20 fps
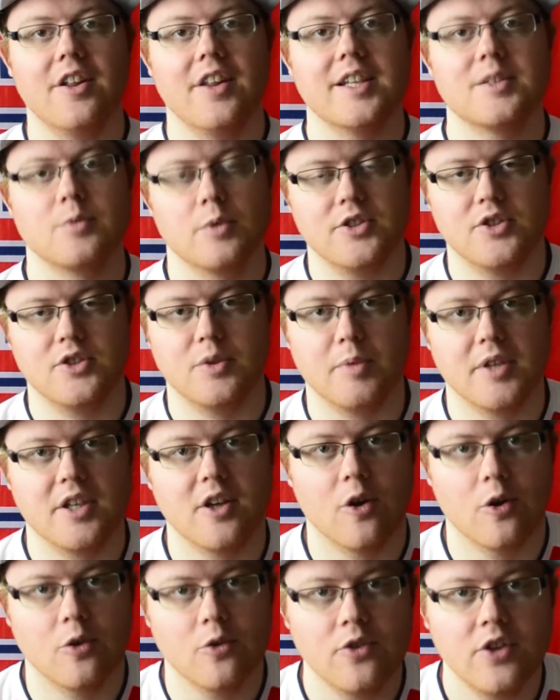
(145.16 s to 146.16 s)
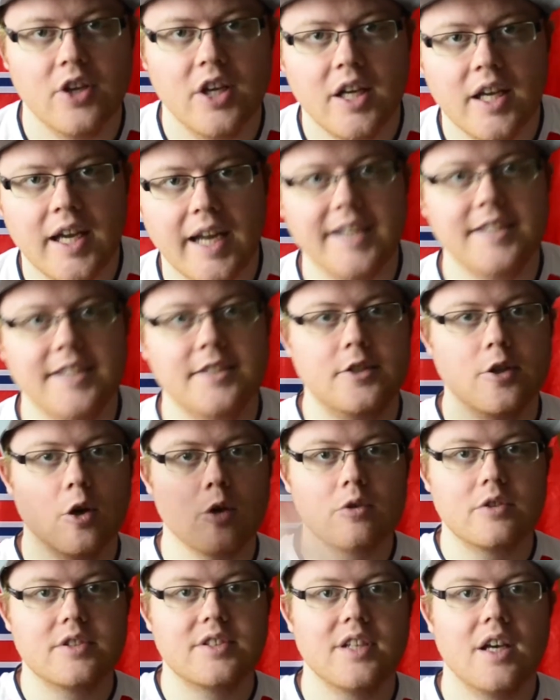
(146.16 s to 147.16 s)
that's what he should be called. He
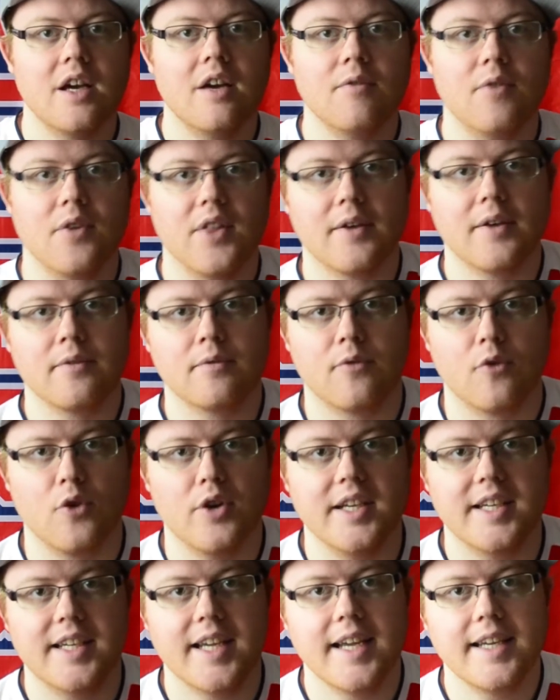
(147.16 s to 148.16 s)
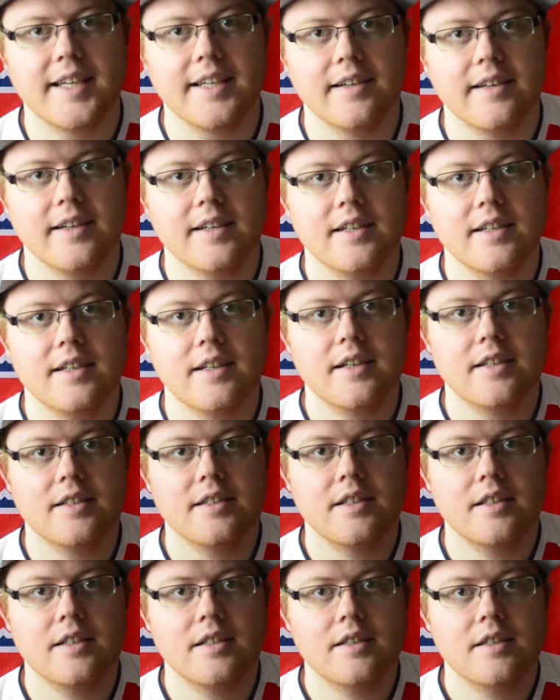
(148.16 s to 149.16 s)
ducked for that free kick.
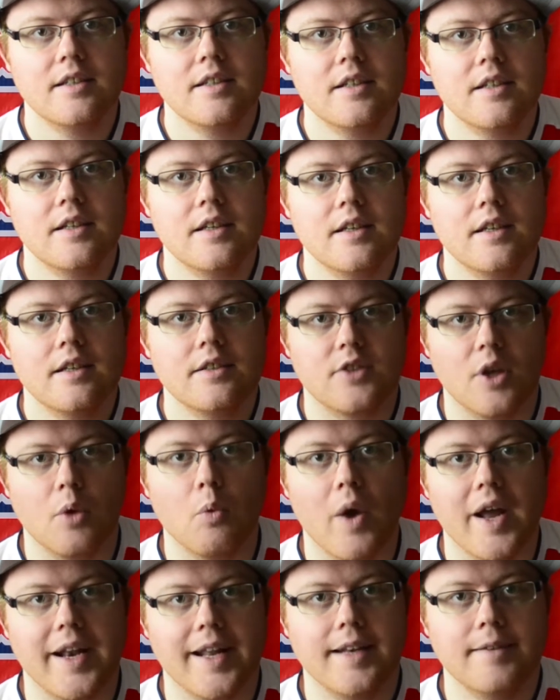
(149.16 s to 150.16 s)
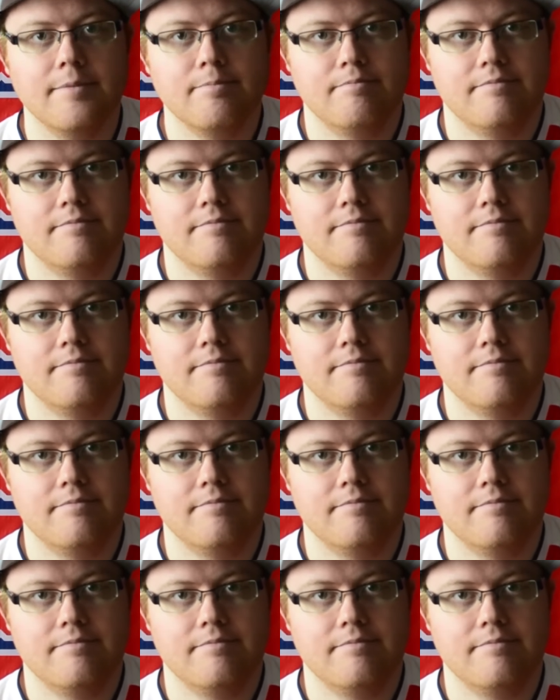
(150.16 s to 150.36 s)
So it went in.